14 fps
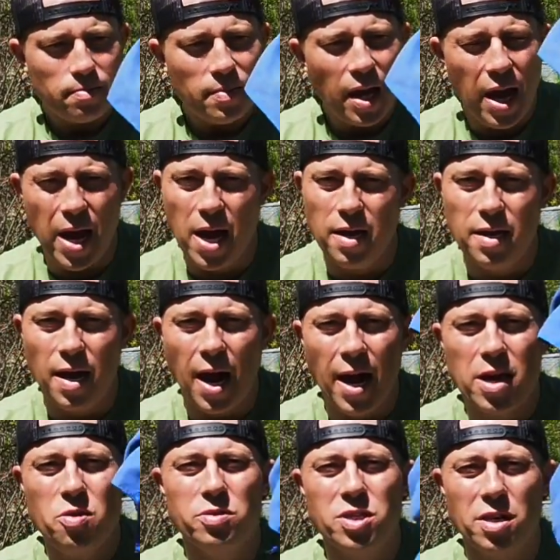And I
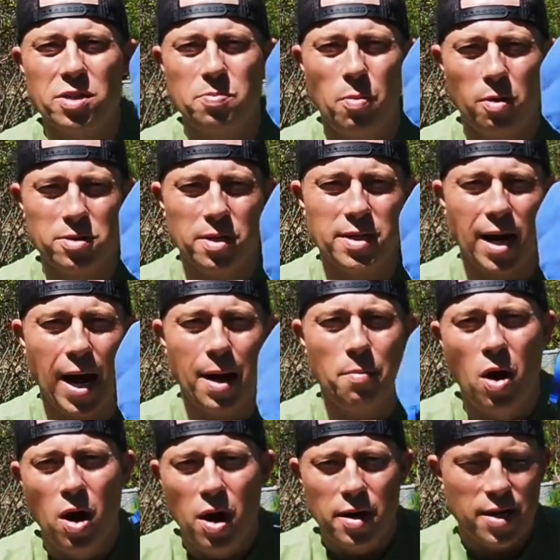use this most of the time
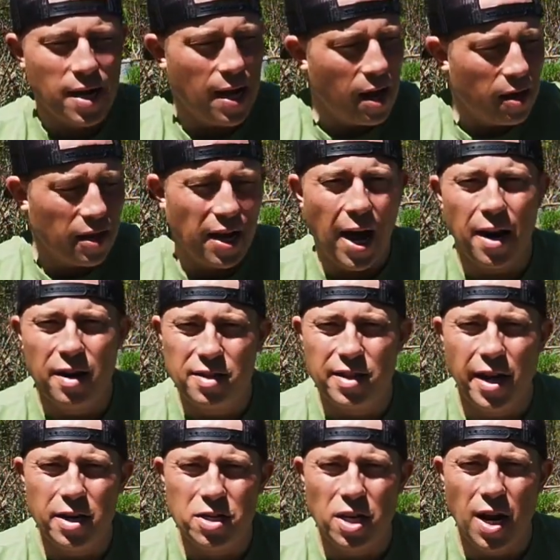to get any of the
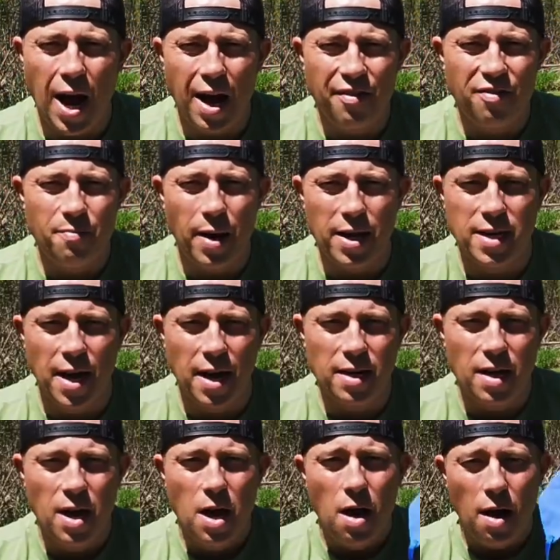condensation off of my tent.
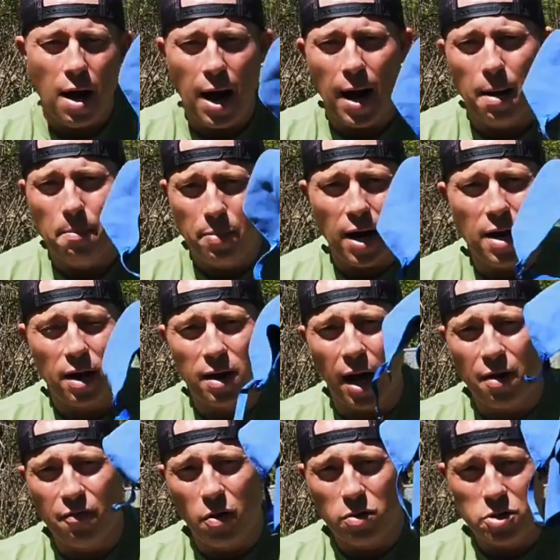But a lot
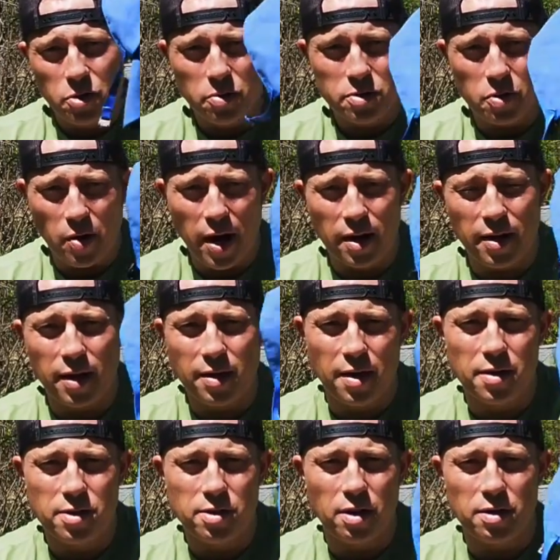of folks use a rag like
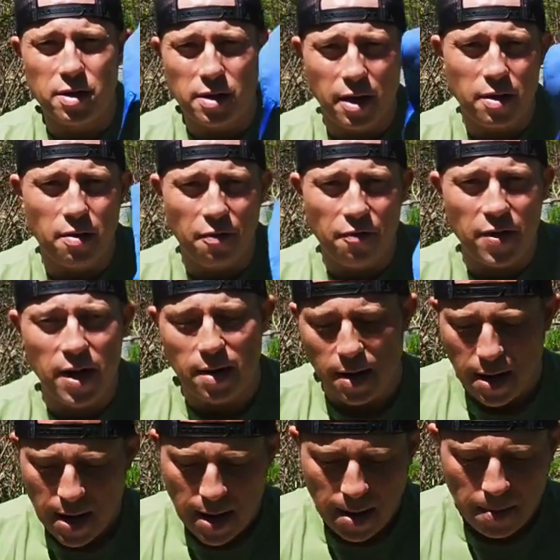this to clean their feet.
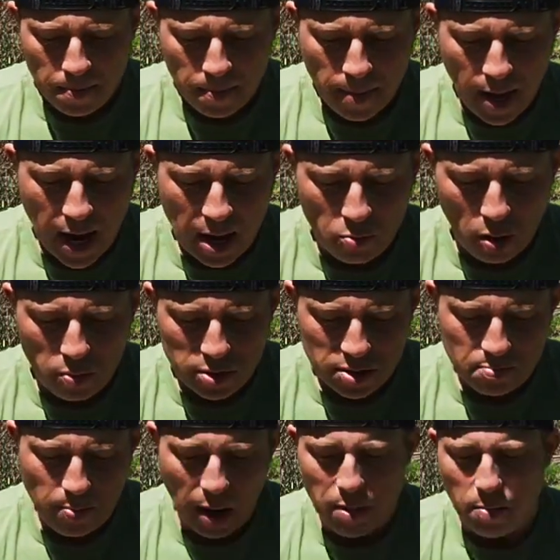And what was
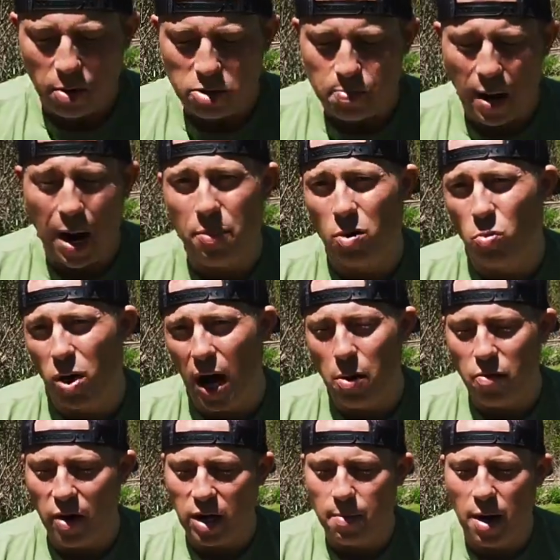probably the most popular and what I would
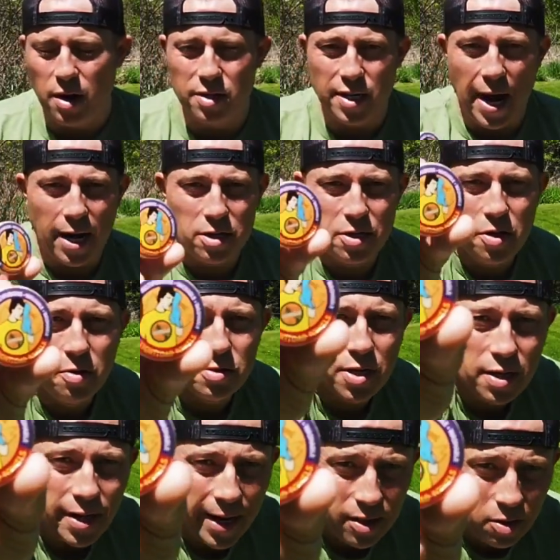recommend is actually using a
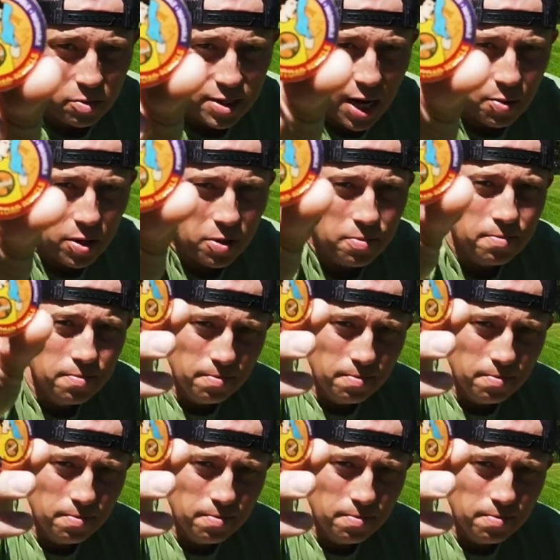light load towel.